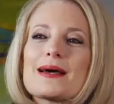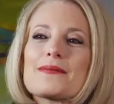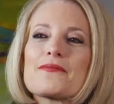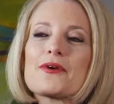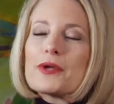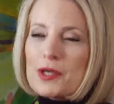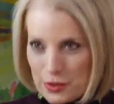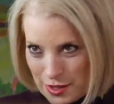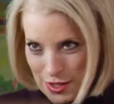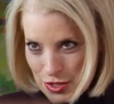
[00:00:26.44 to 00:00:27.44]
I'm very
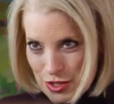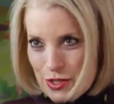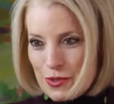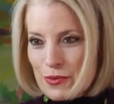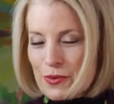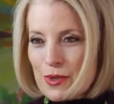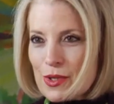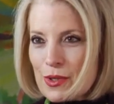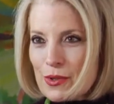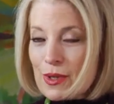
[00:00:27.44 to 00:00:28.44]
curious to know
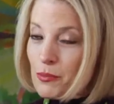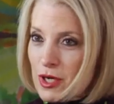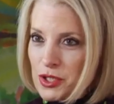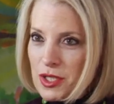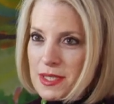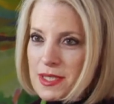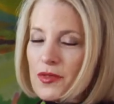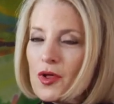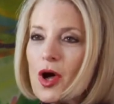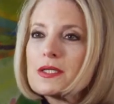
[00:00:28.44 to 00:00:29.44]
your impressions
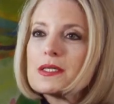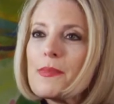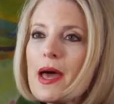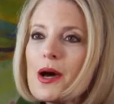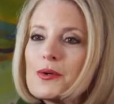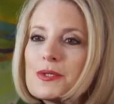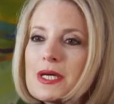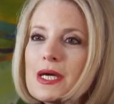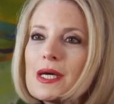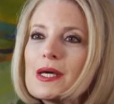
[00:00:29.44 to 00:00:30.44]
and thoughts about
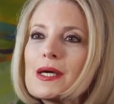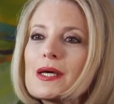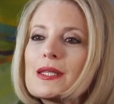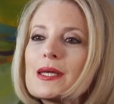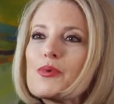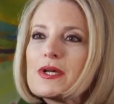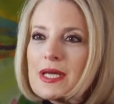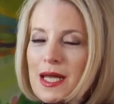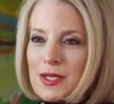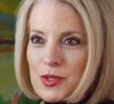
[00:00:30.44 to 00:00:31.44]
the breast
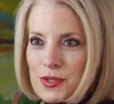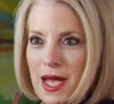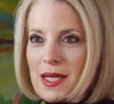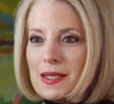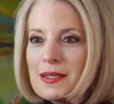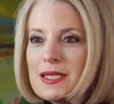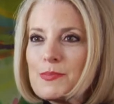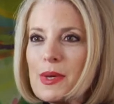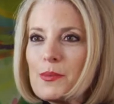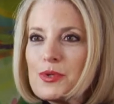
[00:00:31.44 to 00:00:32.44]
cancer data that's
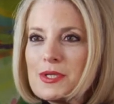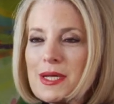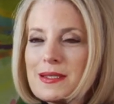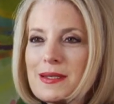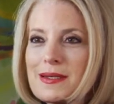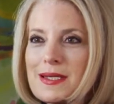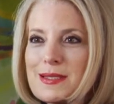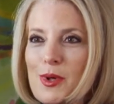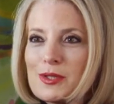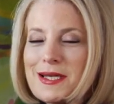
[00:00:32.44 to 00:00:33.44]
being presented at this
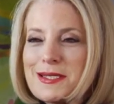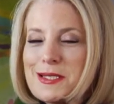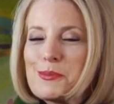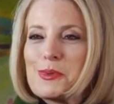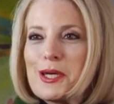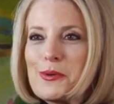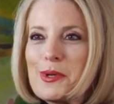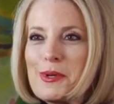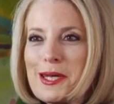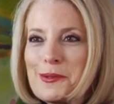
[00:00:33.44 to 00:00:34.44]
multidisciplinary
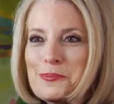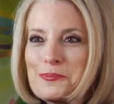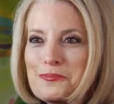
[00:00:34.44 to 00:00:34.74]
meeting.